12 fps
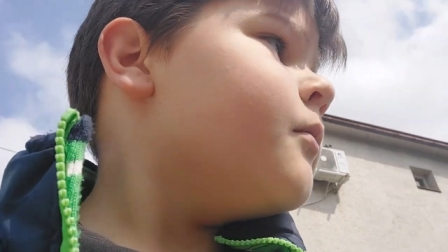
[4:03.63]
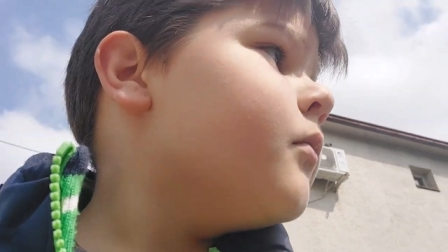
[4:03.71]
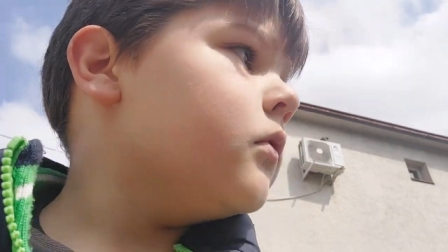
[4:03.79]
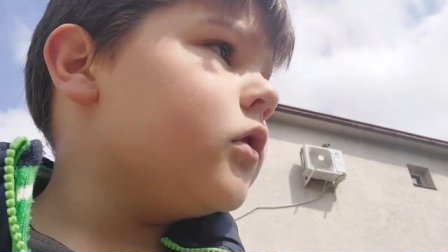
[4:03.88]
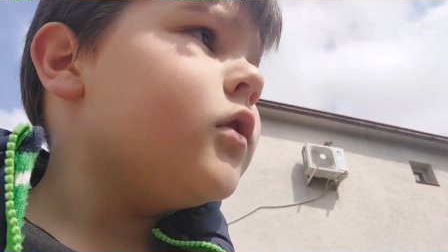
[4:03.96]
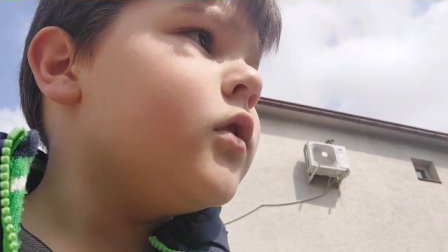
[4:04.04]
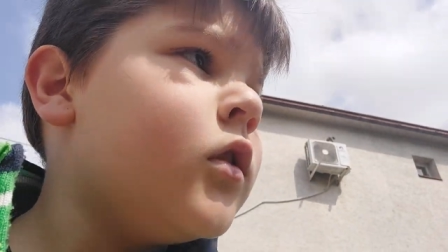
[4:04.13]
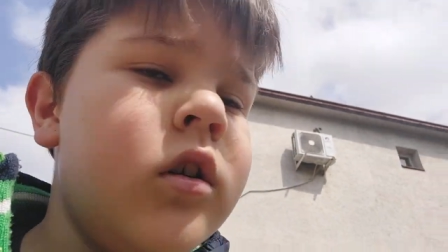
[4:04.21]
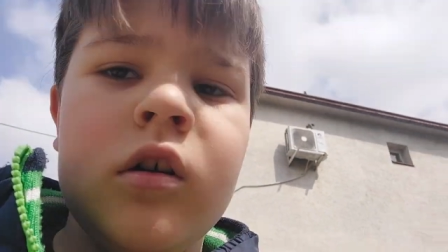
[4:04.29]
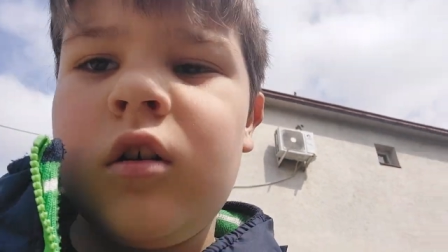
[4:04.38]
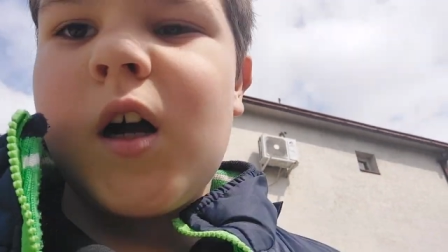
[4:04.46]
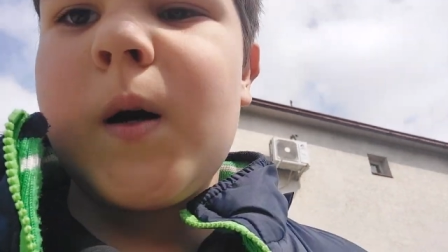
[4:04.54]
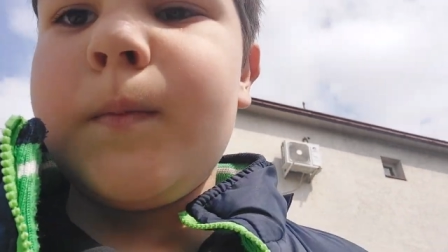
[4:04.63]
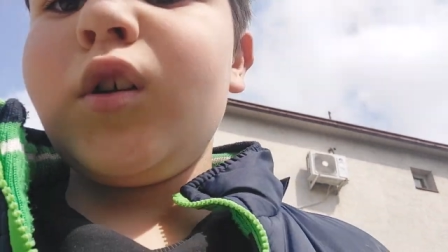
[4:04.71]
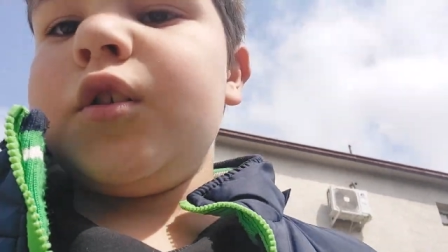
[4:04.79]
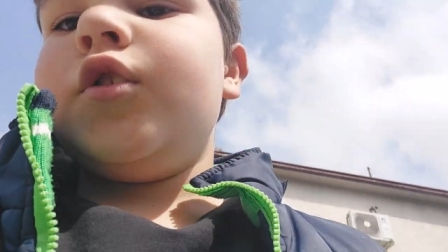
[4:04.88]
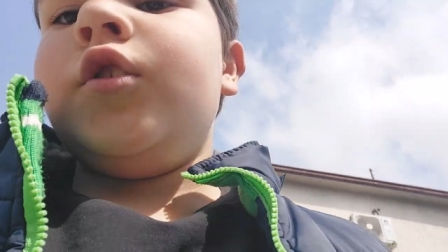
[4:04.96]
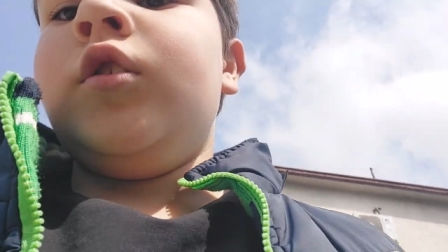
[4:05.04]
But I'm
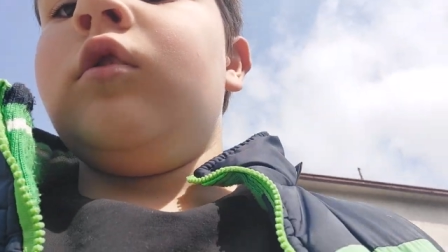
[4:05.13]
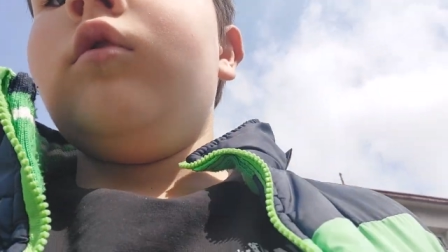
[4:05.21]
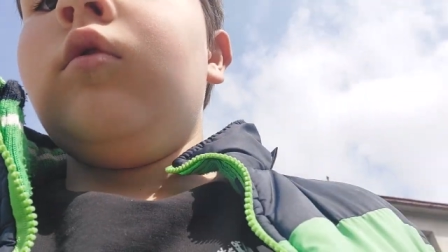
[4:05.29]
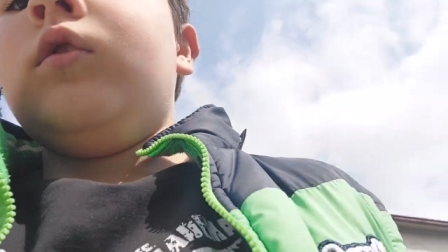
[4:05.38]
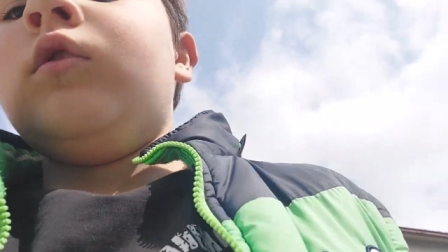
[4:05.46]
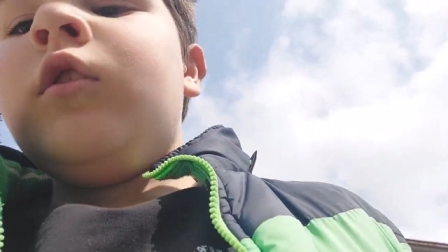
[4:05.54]
not sure